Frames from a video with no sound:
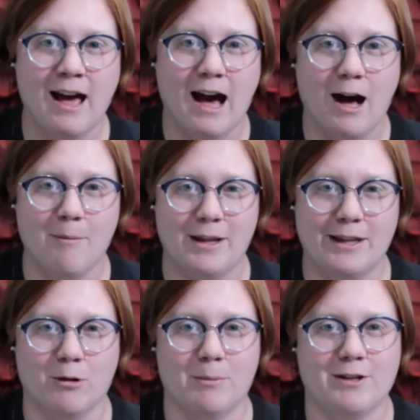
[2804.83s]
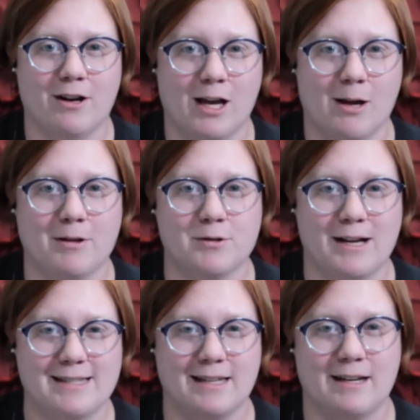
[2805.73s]
um, and they will be talking about
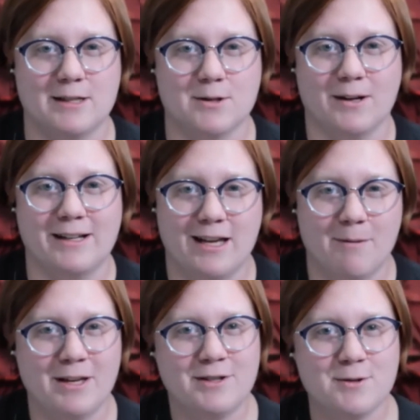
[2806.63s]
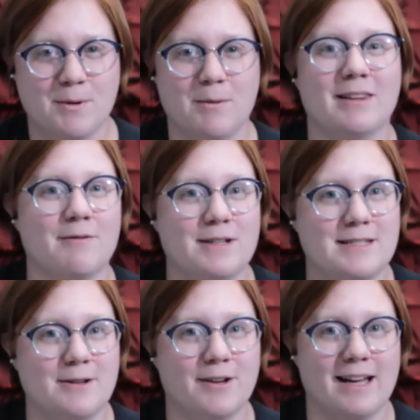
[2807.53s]
translating story to image. We would love to
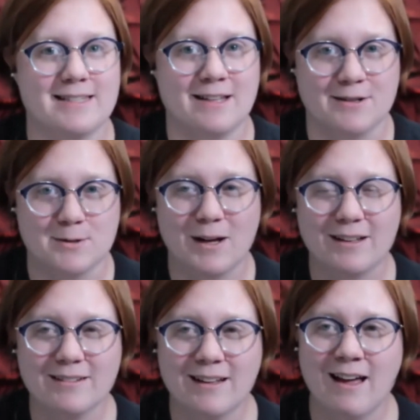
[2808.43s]
see you guys there as well.